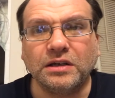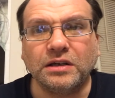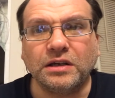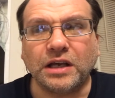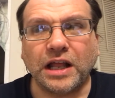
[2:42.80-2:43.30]

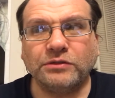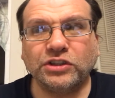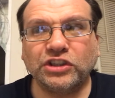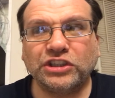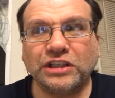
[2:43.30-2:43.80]
And I was
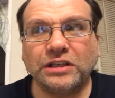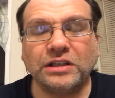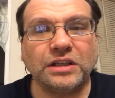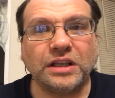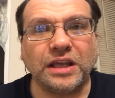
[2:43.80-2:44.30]
just sitting
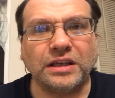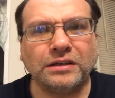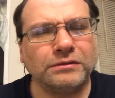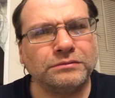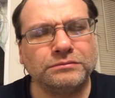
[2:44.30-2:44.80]
there like,
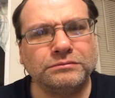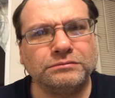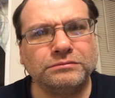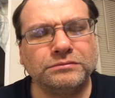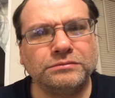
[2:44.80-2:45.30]

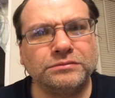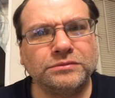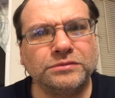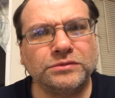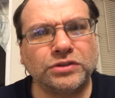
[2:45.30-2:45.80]

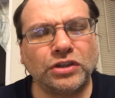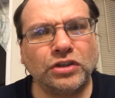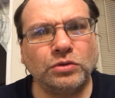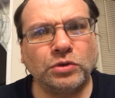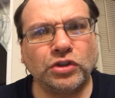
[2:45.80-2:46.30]
so
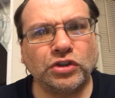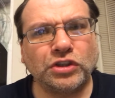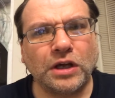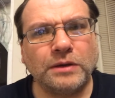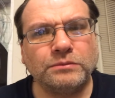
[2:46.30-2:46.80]
you would just
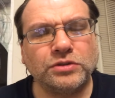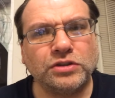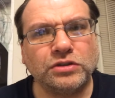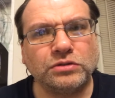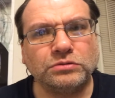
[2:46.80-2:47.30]
come
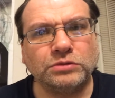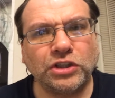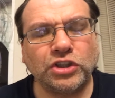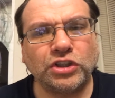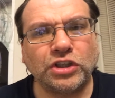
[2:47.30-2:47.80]
to your
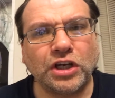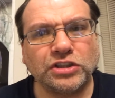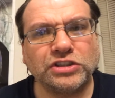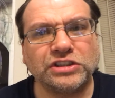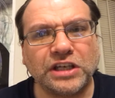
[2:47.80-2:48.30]
rich
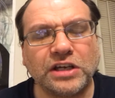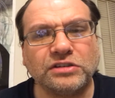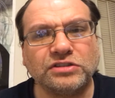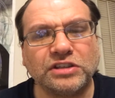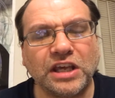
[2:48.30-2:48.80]
cousin's
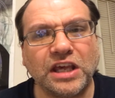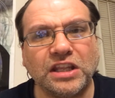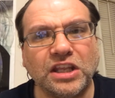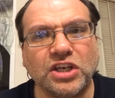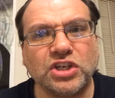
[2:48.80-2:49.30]
house
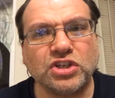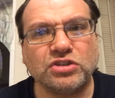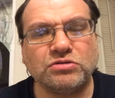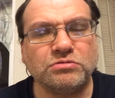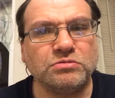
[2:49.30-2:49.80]
and then
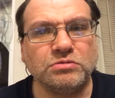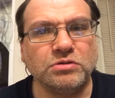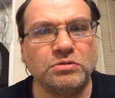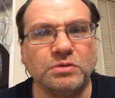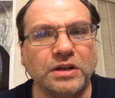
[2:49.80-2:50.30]
just
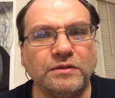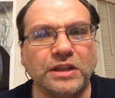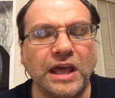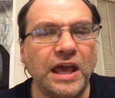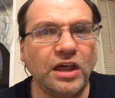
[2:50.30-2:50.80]
do whatever
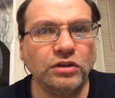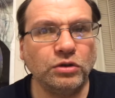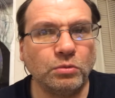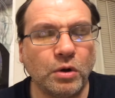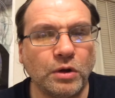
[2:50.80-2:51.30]
the hell
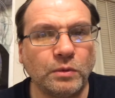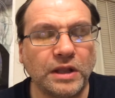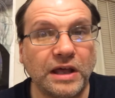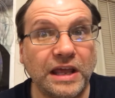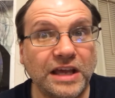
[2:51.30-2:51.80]
you want
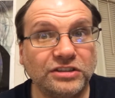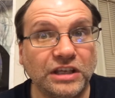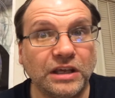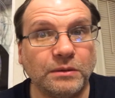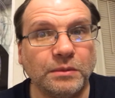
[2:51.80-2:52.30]
without
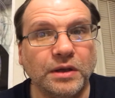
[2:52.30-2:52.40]
asking him,